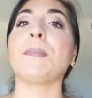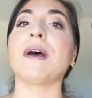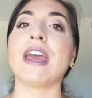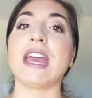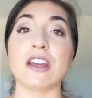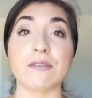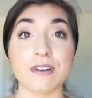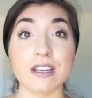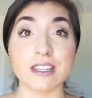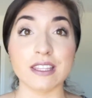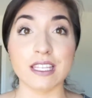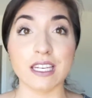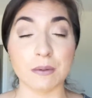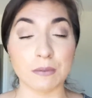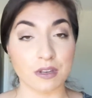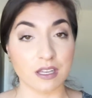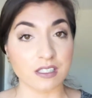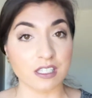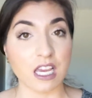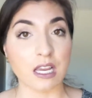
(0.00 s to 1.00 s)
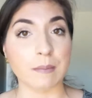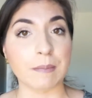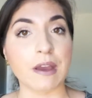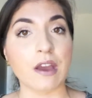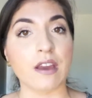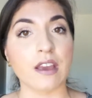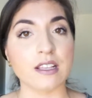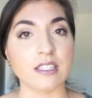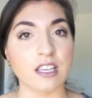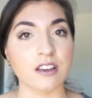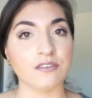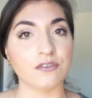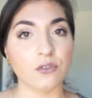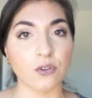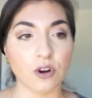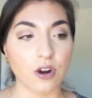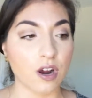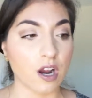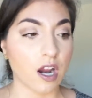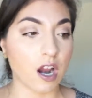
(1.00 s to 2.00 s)
But everything I'm going to talk about except
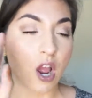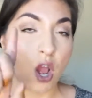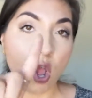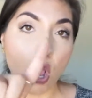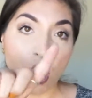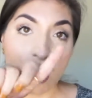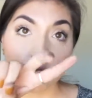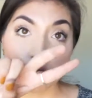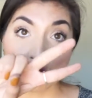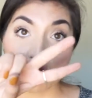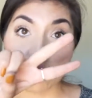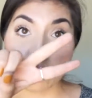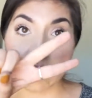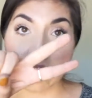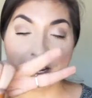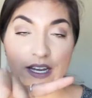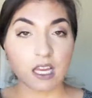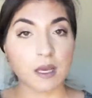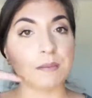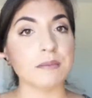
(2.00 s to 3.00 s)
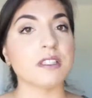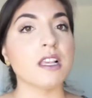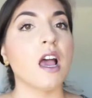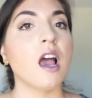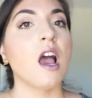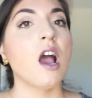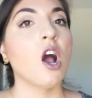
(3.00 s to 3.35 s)
for 2 items